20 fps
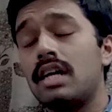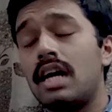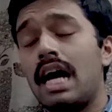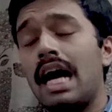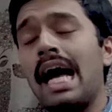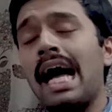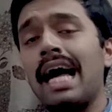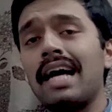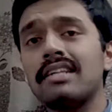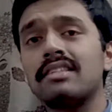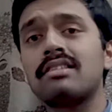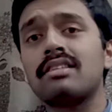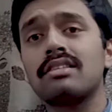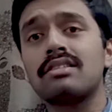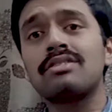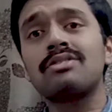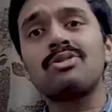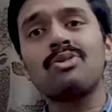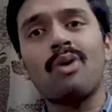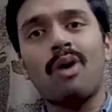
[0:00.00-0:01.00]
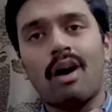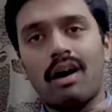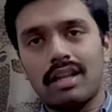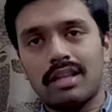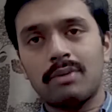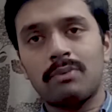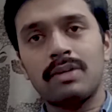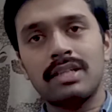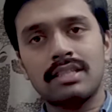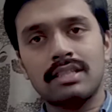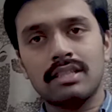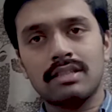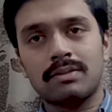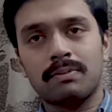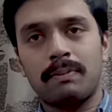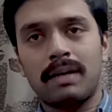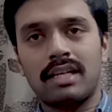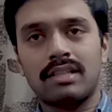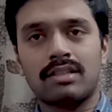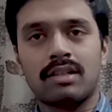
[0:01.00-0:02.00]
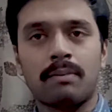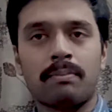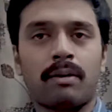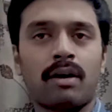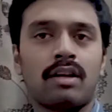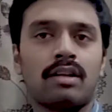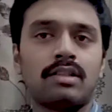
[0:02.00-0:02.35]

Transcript: access to all the widgets based upon his